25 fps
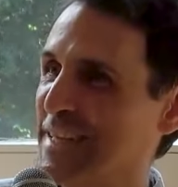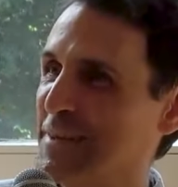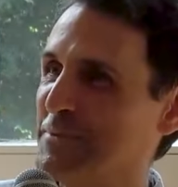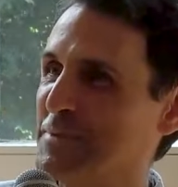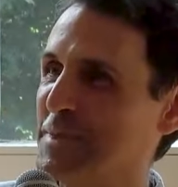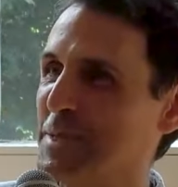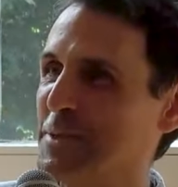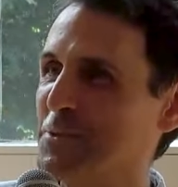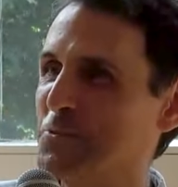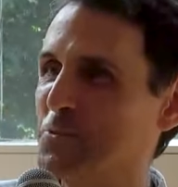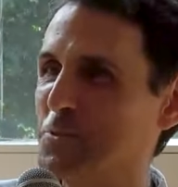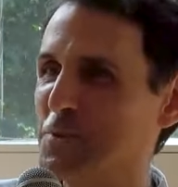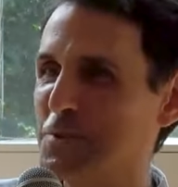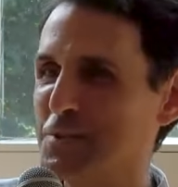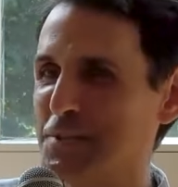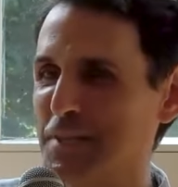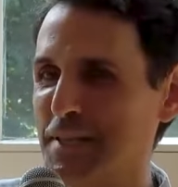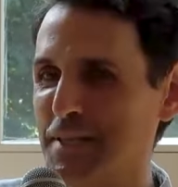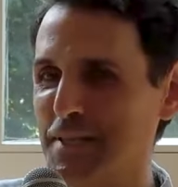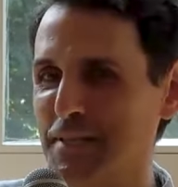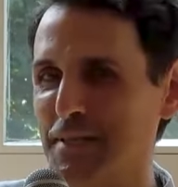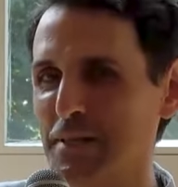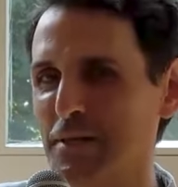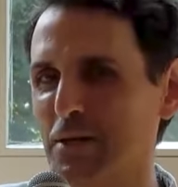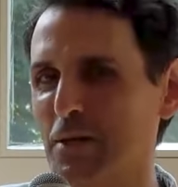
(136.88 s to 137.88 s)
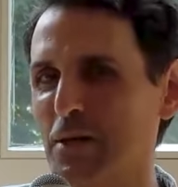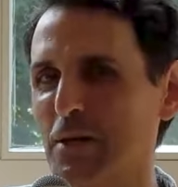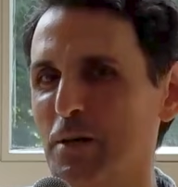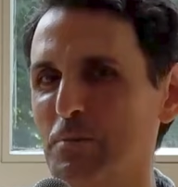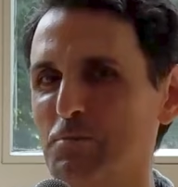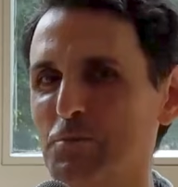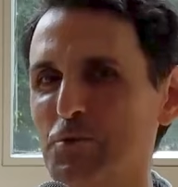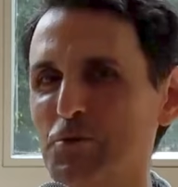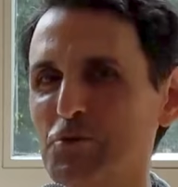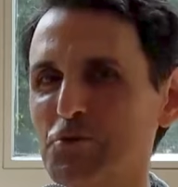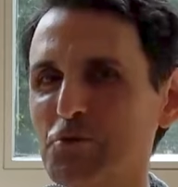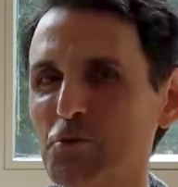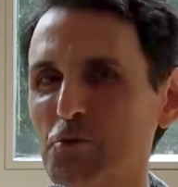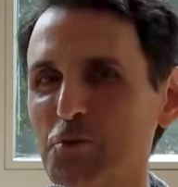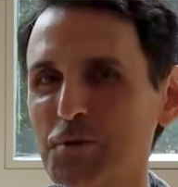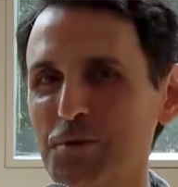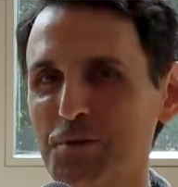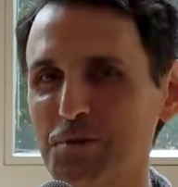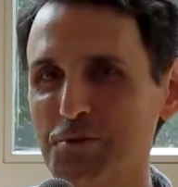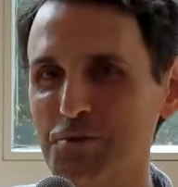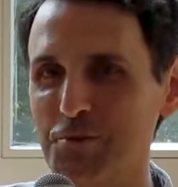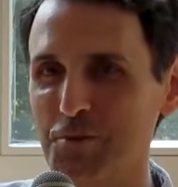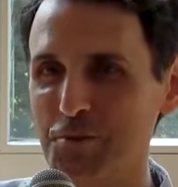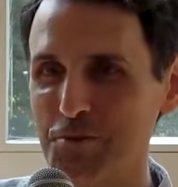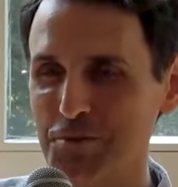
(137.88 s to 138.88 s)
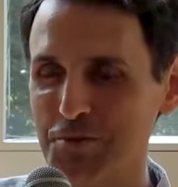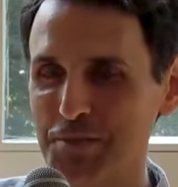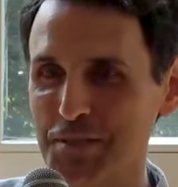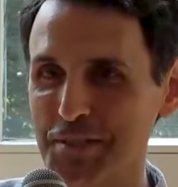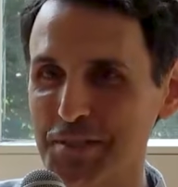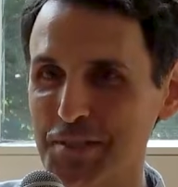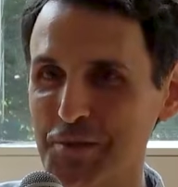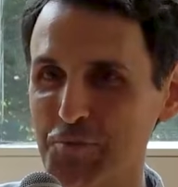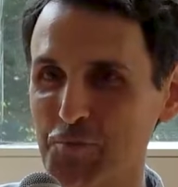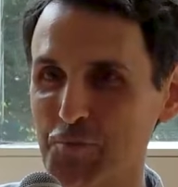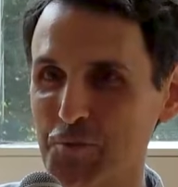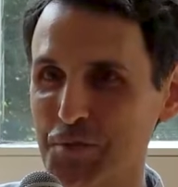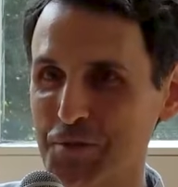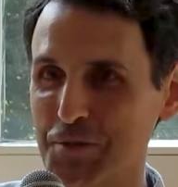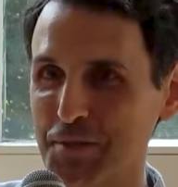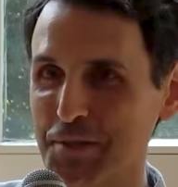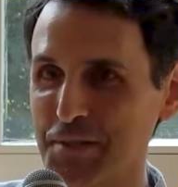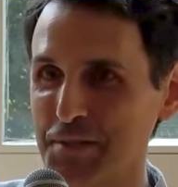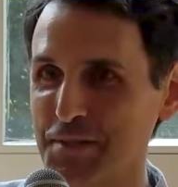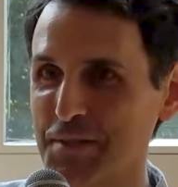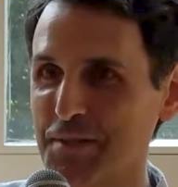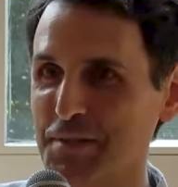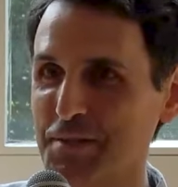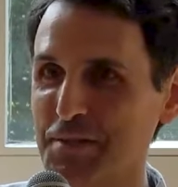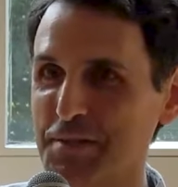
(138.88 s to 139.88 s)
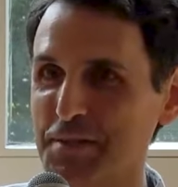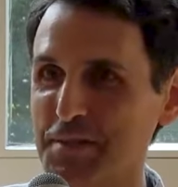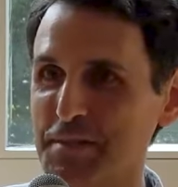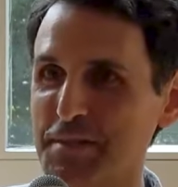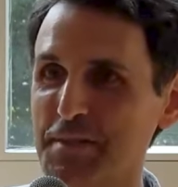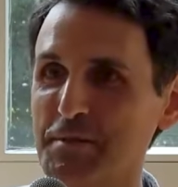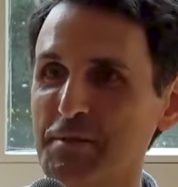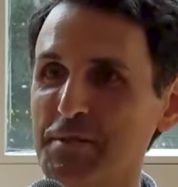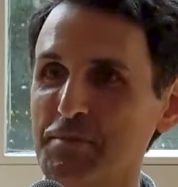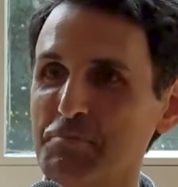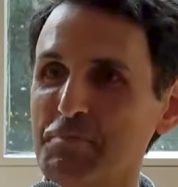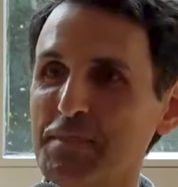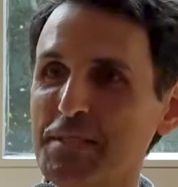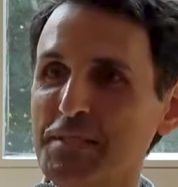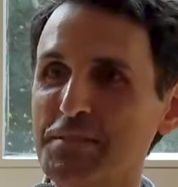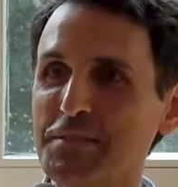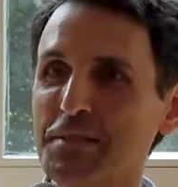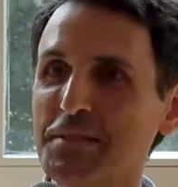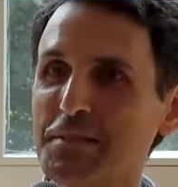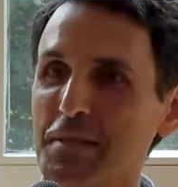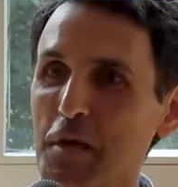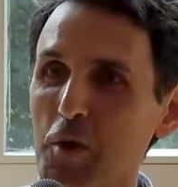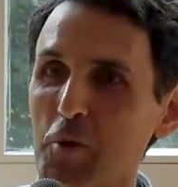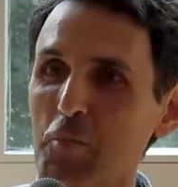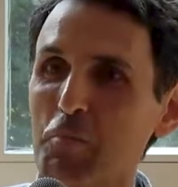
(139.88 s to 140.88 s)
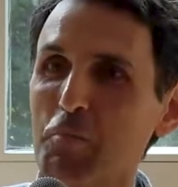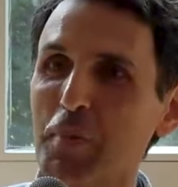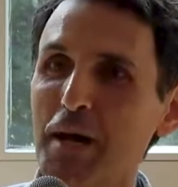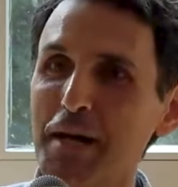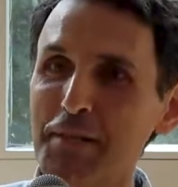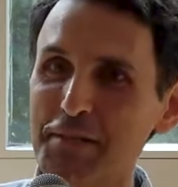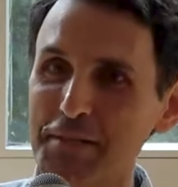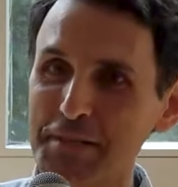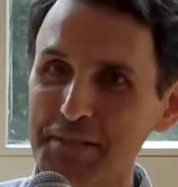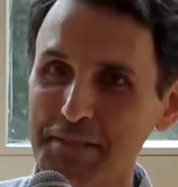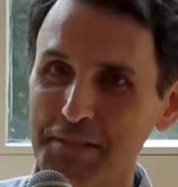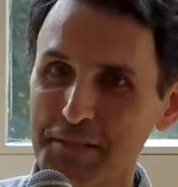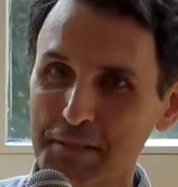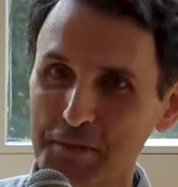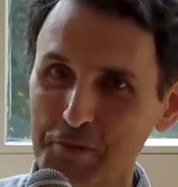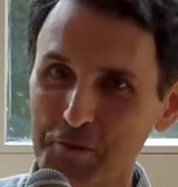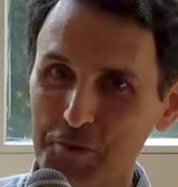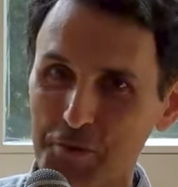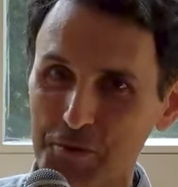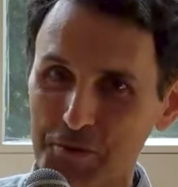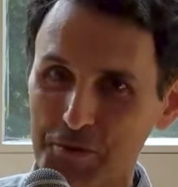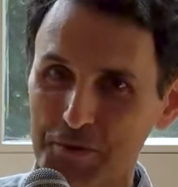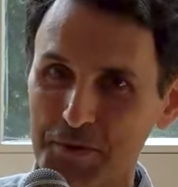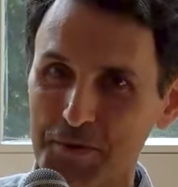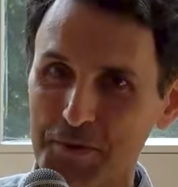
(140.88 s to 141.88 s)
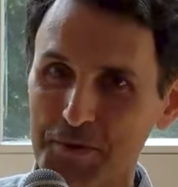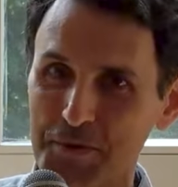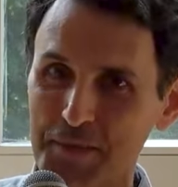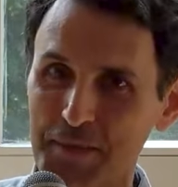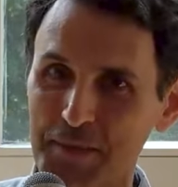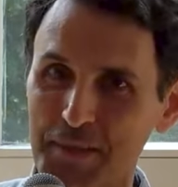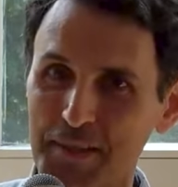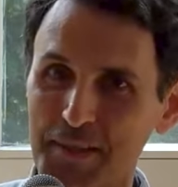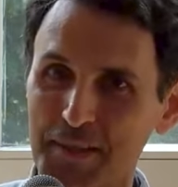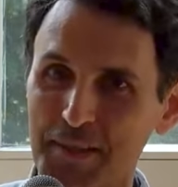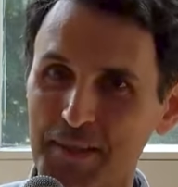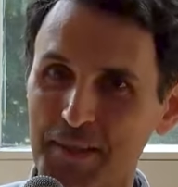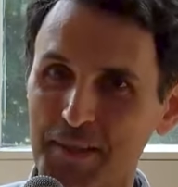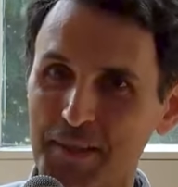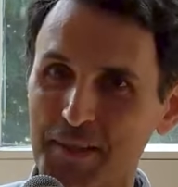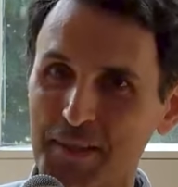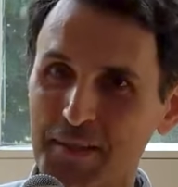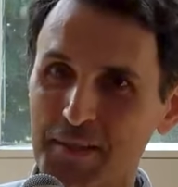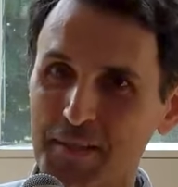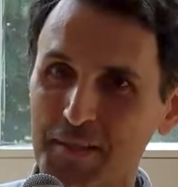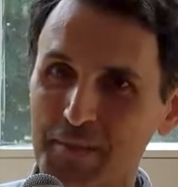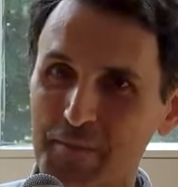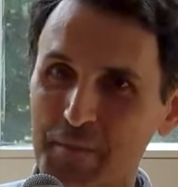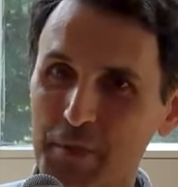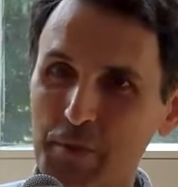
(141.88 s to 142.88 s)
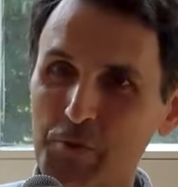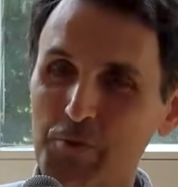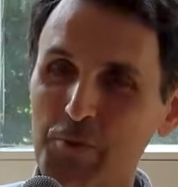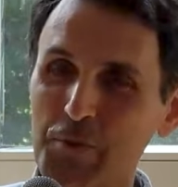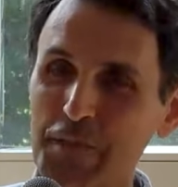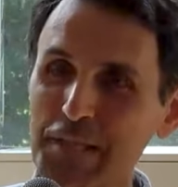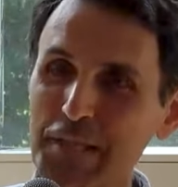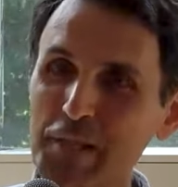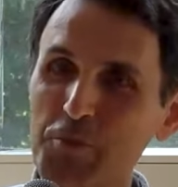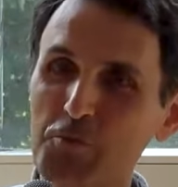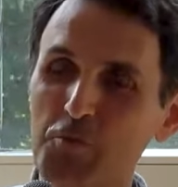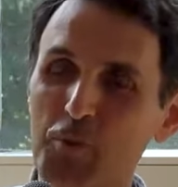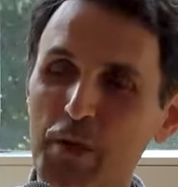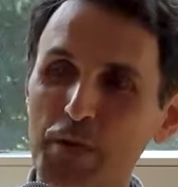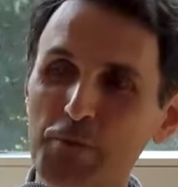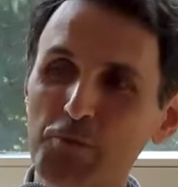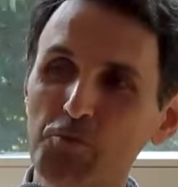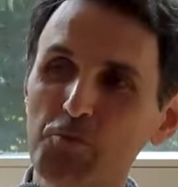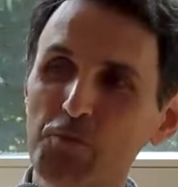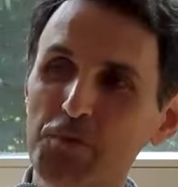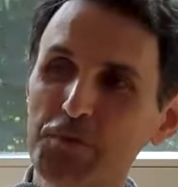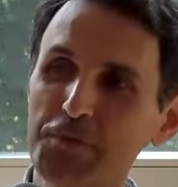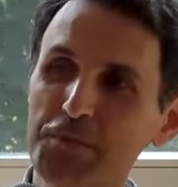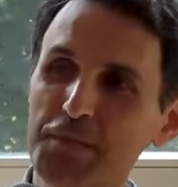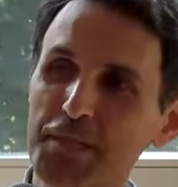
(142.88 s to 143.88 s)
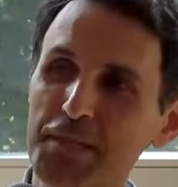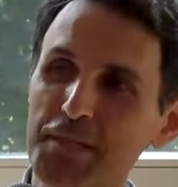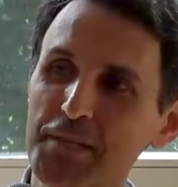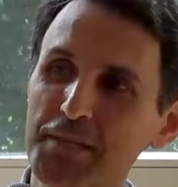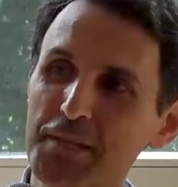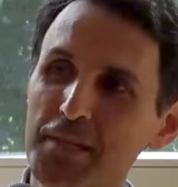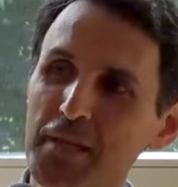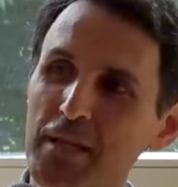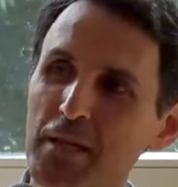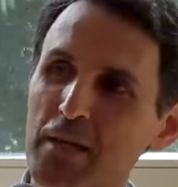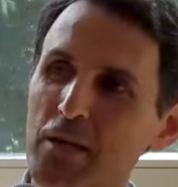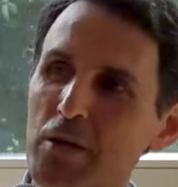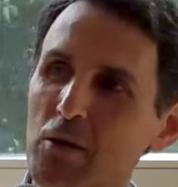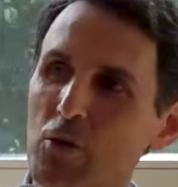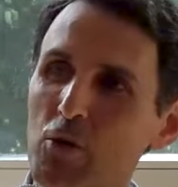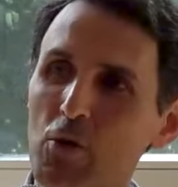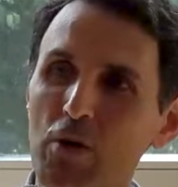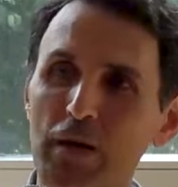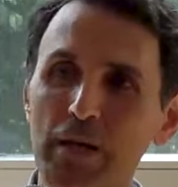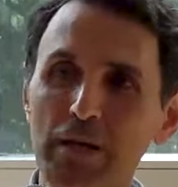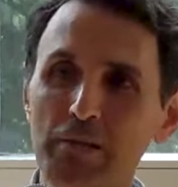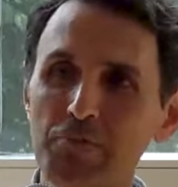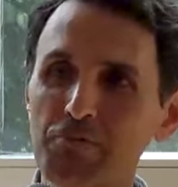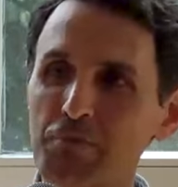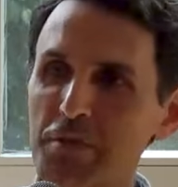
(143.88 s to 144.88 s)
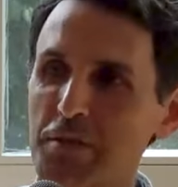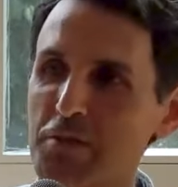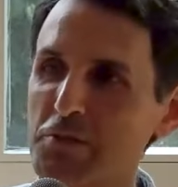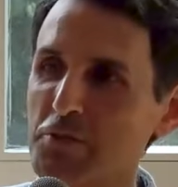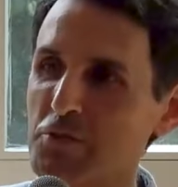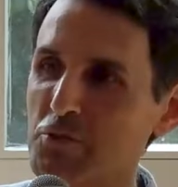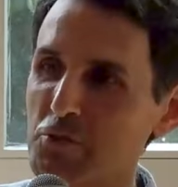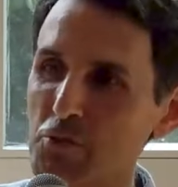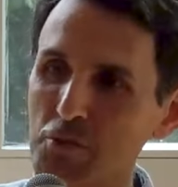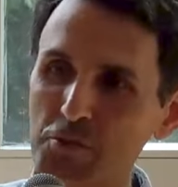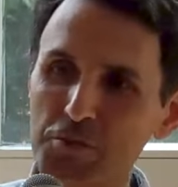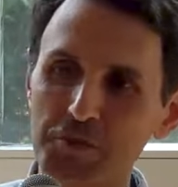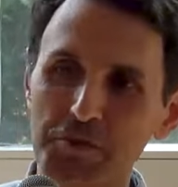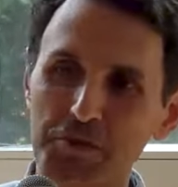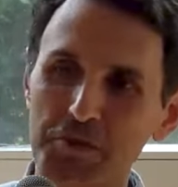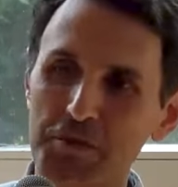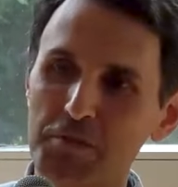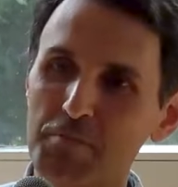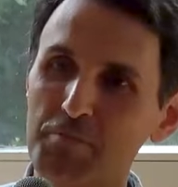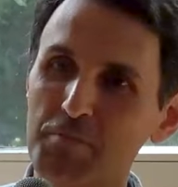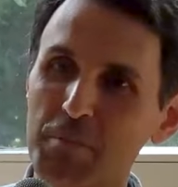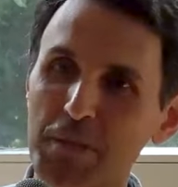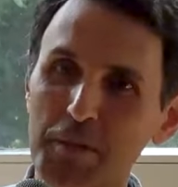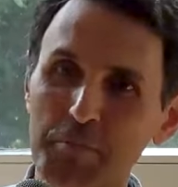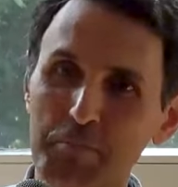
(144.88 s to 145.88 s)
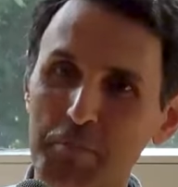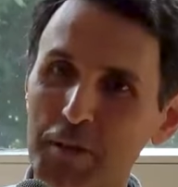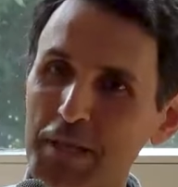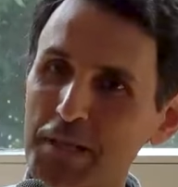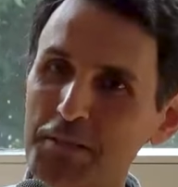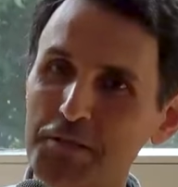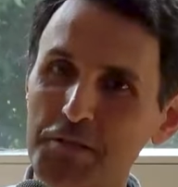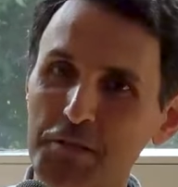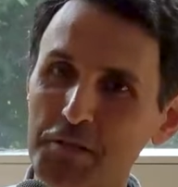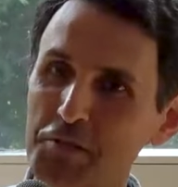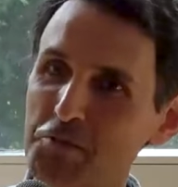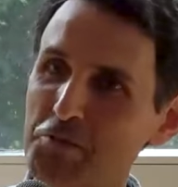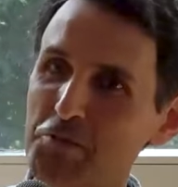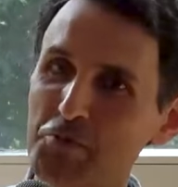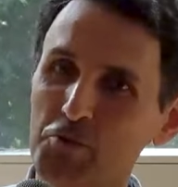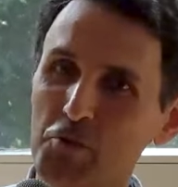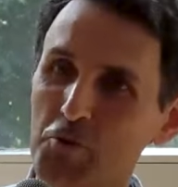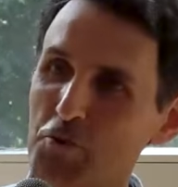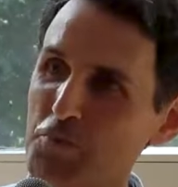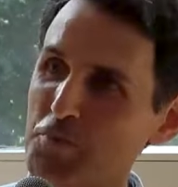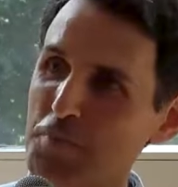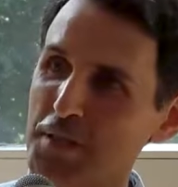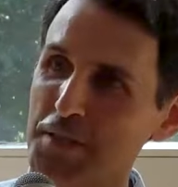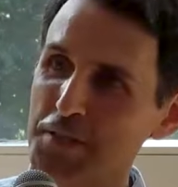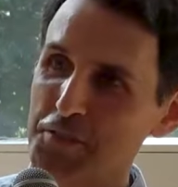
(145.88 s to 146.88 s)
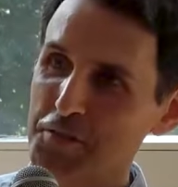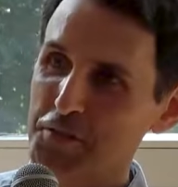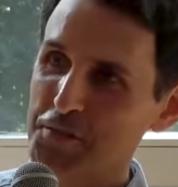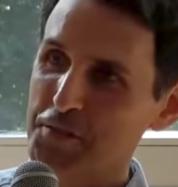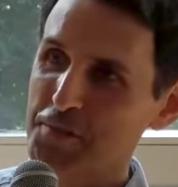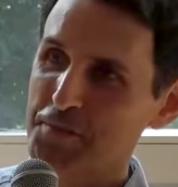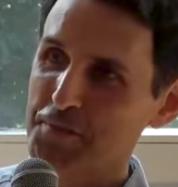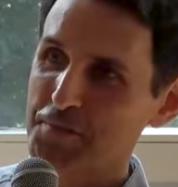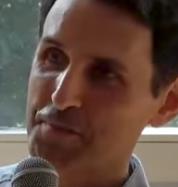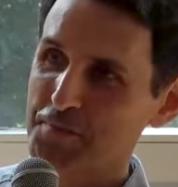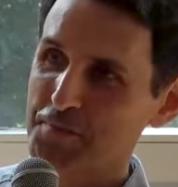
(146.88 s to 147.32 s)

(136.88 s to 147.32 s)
Sometimes we say, oh, I'm so exhausted, and we think that it, it means that our body is exhausted. But really, what we say, oh, I have exhausted my body so much.